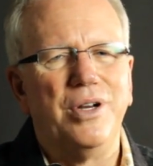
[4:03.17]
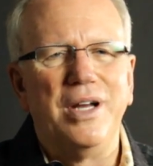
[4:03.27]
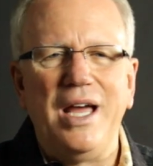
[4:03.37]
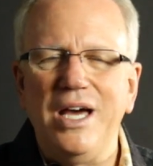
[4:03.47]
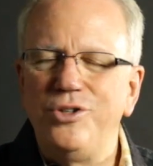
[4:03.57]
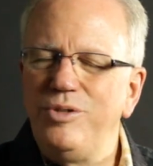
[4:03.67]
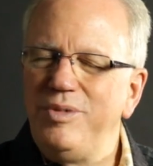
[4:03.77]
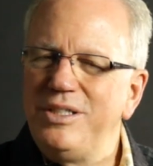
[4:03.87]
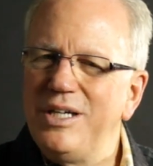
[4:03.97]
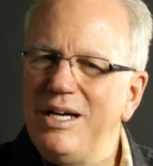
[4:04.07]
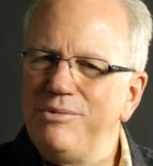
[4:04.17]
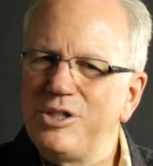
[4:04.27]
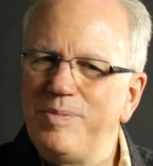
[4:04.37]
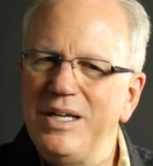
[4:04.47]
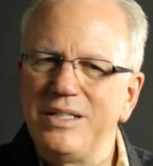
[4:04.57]
There had to be time
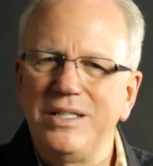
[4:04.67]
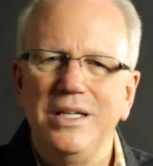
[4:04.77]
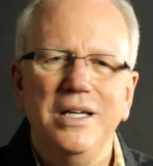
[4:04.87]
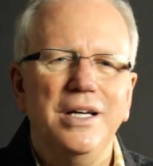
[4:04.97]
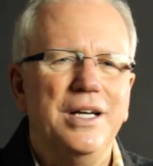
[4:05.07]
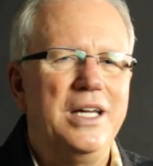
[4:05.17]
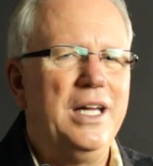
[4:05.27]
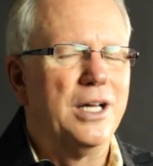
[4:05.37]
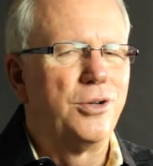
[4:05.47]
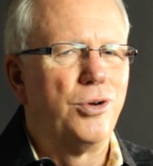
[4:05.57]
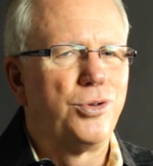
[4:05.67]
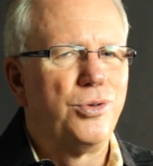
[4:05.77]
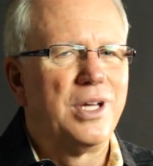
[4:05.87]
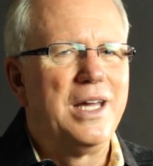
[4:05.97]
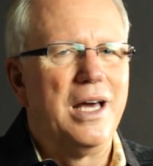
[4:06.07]
spent. He had to go
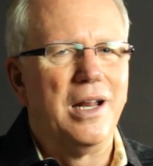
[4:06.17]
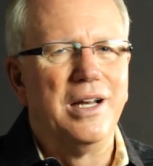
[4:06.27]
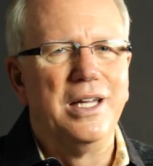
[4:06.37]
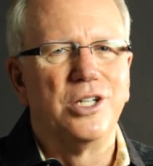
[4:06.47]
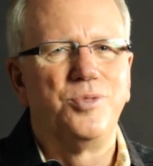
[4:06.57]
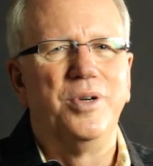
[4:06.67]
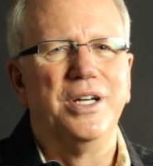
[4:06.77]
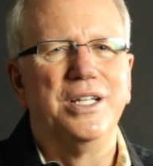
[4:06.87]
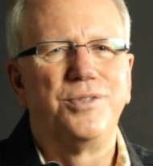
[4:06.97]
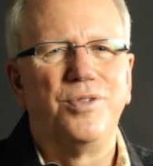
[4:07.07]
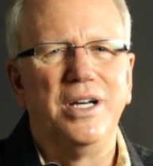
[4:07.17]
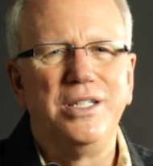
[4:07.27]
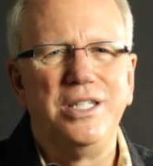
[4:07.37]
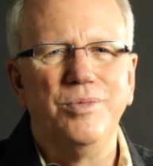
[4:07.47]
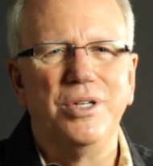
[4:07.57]
through the Galilee experience for
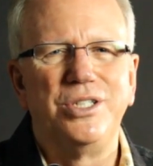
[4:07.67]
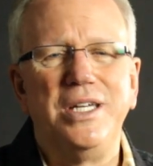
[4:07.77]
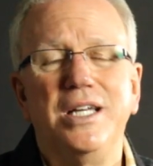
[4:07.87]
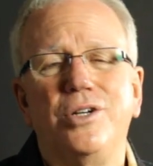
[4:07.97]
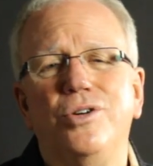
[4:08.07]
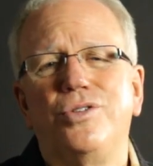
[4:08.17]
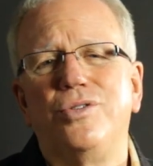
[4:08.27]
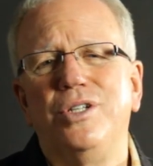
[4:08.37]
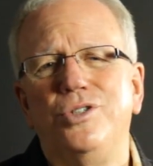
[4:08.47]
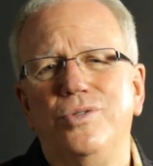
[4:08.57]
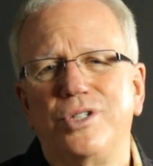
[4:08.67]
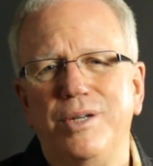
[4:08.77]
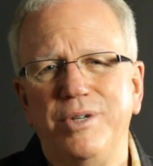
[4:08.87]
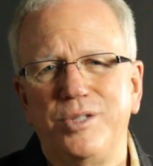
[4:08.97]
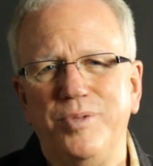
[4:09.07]
18 months. He had to go through the
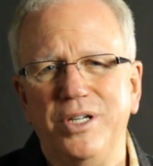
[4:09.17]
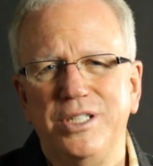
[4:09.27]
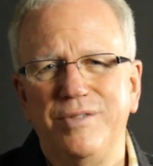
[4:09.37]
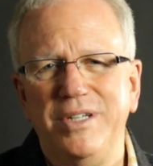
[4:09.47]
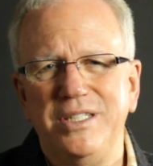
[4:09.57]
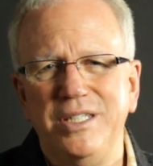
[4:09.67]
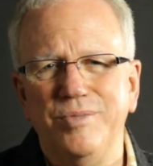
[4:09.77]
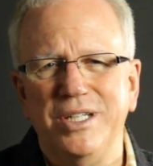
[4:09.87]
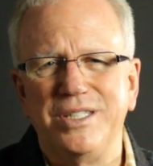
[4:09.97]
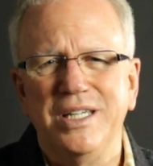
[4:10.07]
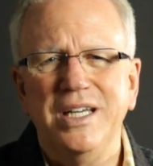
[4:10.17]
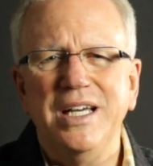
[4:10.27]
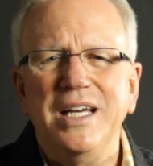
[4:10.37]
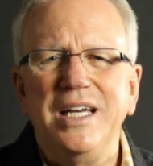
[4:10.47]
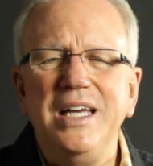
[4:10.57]
Jerusalem experience of 18 months.
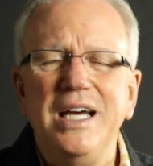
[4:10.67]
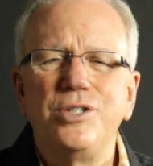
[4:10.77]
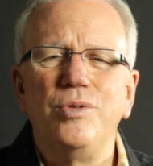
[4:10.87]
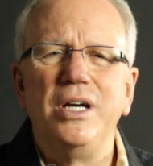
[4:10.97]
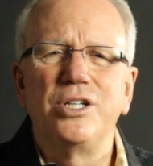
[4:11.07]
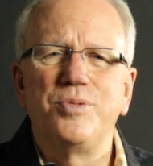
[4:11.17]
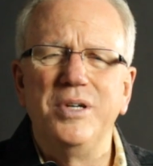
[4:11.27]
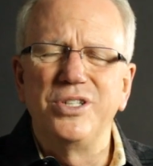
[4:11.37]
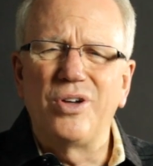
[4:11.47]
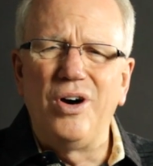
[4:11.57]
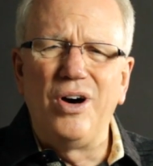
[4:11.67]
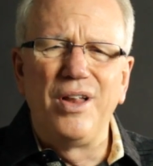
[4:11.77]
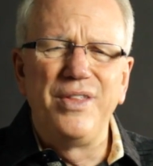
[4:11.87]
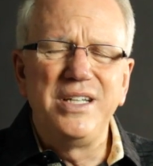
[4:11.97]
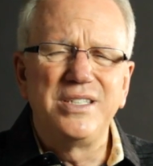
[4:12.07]
He had to experience
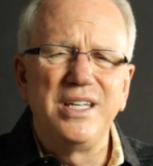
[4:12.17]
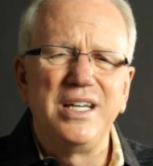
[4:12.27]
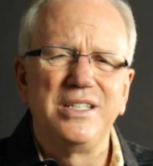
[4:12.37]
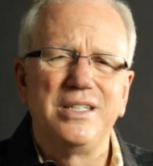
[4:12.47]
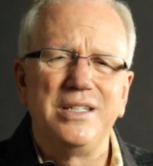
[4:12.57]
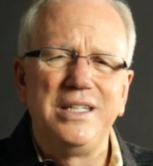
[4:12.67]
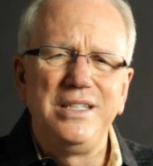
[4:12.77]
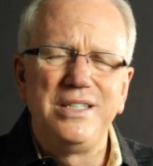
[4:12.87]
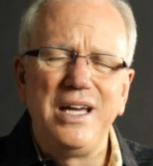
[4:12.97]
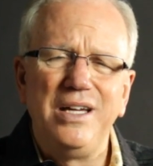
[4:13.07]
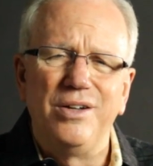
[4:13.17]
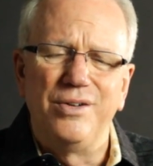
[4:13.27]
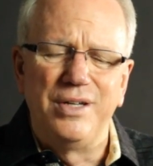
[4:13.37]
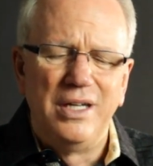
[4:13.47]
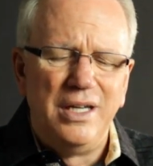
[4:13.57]
all these things that are
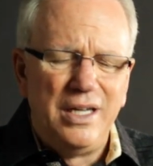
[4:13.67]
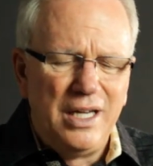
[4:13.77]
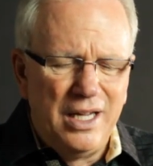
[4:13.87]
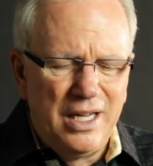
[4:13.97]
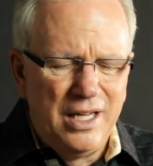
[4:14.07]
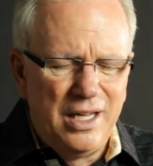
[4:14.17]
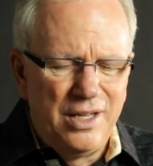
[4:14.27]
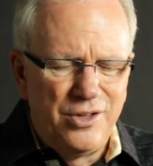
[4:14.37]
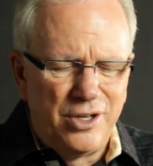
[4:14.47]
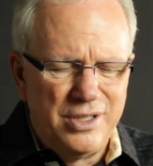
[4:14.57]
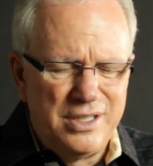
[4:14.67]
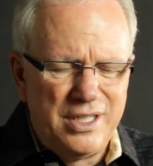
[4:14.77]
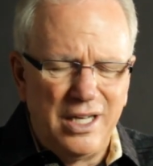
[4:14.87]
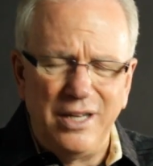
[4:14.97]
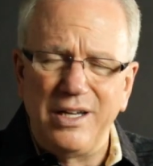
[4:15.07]
detailed
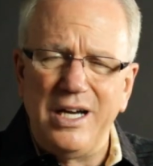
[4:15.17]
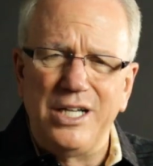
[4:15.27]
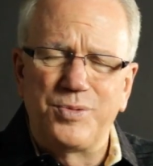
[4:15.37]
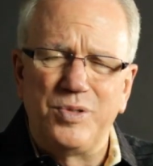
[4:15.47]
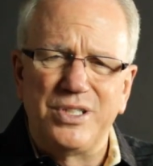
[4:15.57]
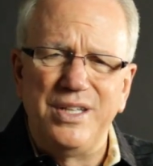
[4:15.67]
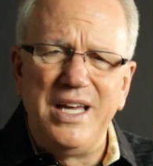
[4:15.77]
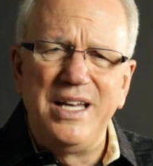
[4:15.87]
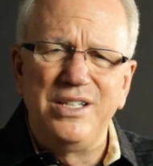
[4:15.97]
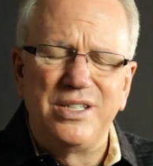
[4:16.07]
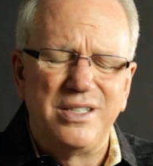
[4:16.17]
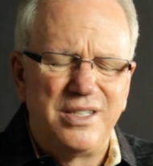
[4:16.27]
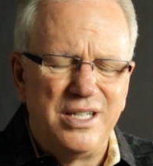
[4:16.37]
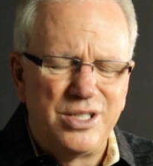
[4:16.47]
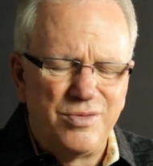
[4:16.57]
in the Gospels, and that is a
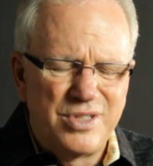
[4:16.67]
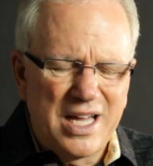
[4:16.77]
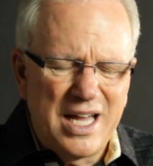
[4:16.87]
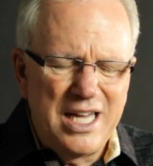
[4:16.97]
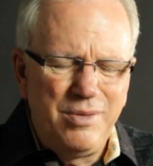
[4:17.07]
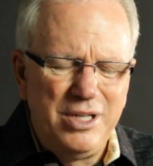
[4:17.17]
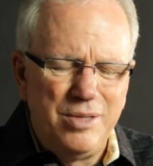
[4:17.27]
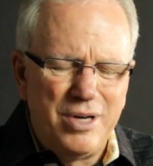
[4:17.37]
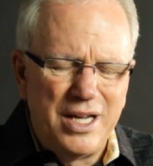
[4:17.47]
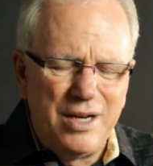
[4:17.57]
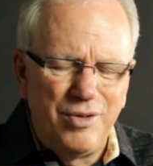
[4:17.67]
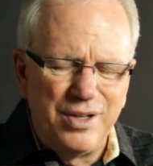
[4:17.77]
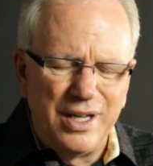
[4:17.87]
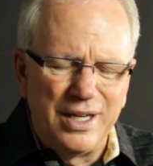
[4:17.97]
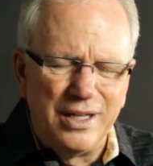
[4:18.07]
sense of timing about
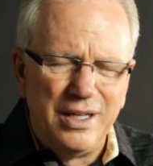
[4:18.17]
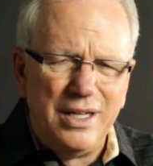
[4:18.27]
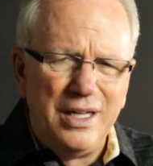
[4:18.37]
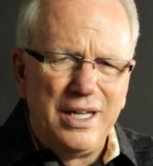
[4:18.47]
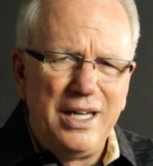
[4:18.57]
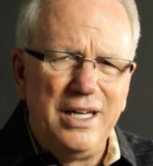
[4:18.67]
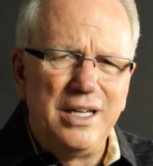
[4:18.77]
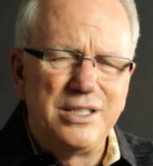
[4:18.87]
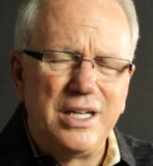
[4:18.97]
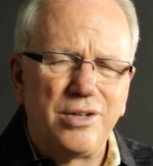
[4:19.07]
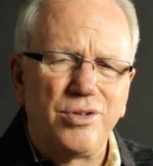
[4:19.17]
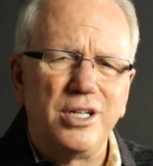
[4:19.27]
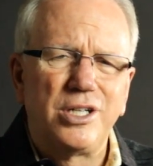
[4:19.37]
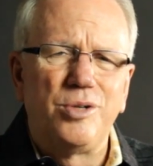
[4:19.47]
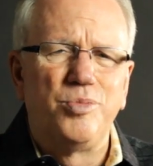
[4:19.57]
everything. It is a
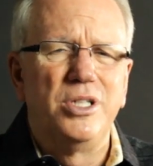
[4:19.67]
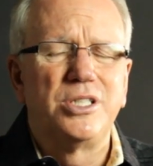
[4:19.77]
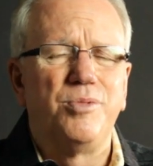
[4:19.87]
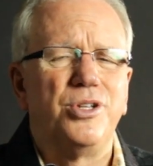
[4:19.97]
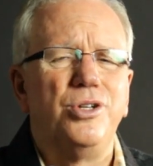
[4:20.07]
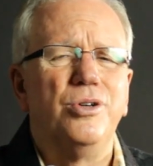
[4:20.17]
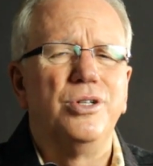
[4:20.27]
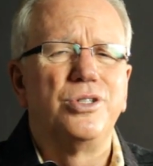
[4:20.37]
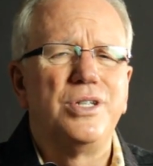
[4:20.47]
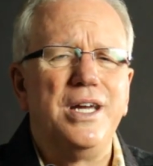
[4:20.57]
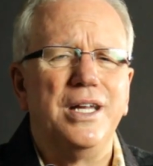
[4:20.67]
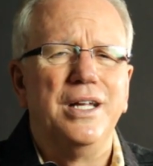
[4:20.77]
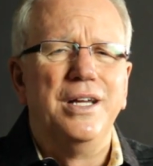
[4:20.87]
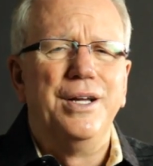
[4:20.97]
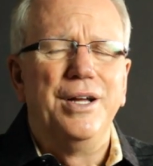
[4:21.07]
critical principle that you understand.
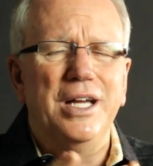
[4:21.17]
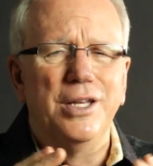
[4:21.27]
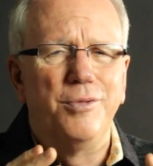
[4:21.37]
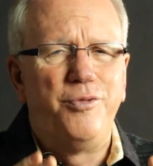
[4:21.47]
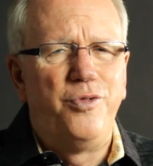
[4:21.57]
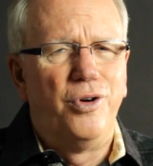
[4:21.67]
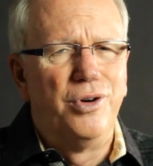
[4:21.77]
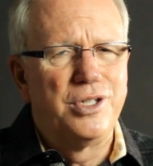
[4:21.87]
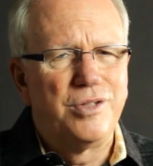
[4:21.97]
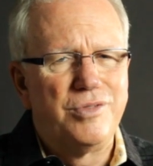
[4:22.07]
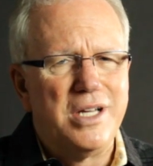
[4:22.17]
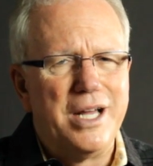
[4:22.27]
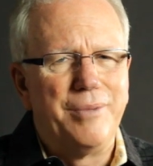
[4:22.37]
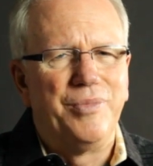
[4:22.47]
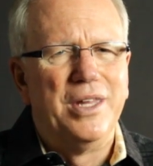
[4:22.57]
In the fullness of
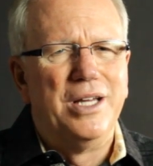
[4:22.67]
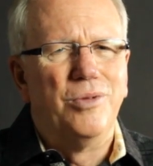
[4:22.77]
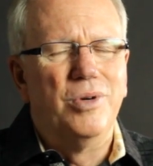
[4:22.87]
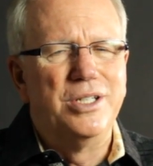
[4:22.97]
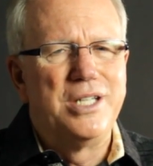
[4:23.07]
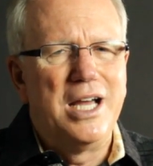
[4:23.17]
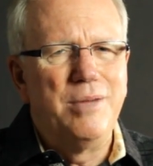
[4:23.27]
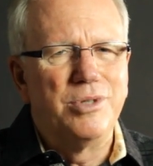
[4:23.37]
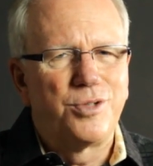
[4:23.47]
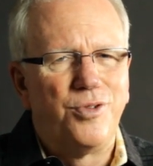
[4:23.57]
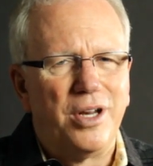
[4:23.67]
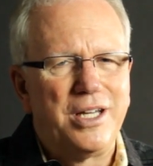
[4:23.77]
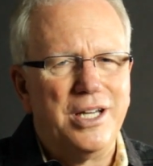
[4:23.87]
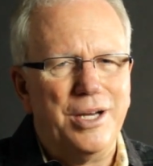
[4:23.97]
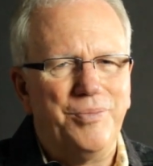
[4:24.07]
time, when time has fully
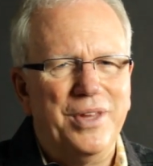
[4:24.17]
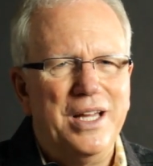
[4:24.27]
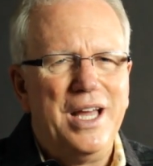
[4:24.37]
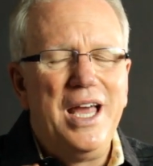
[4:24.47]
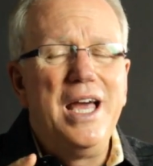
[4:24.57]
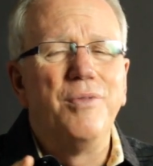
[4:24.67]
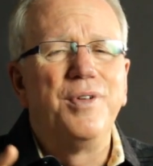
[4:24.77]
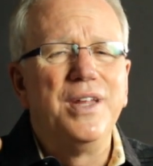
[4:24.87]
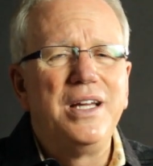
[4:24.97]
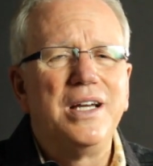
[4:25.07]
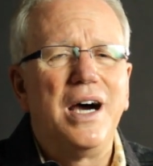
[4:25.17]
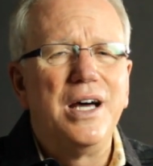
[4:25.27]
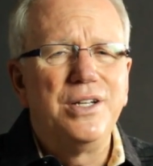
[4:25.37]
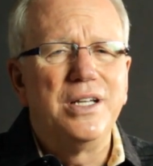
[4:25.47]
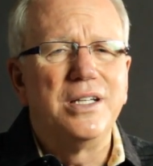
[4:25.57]
come, everything
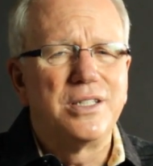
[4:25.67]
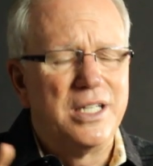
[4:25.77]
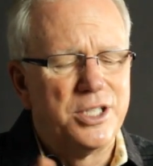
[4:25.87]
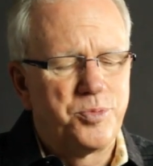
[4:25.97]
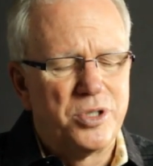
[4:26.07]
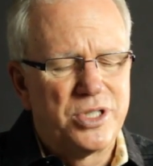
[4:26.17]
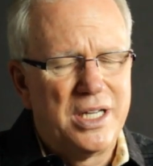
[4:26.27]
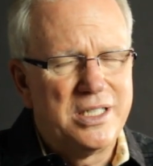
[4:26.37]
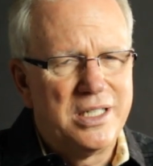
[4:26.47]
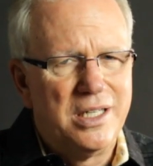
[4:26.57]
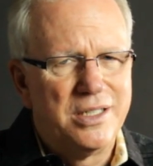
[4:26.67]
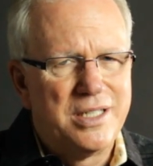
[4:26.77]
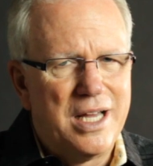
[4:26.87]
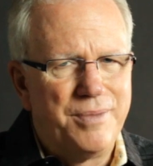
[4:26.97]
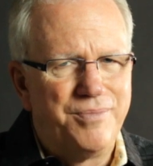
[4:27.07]
God does is precisely on
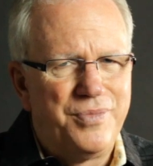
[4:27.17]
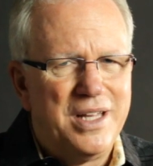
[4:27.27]
time.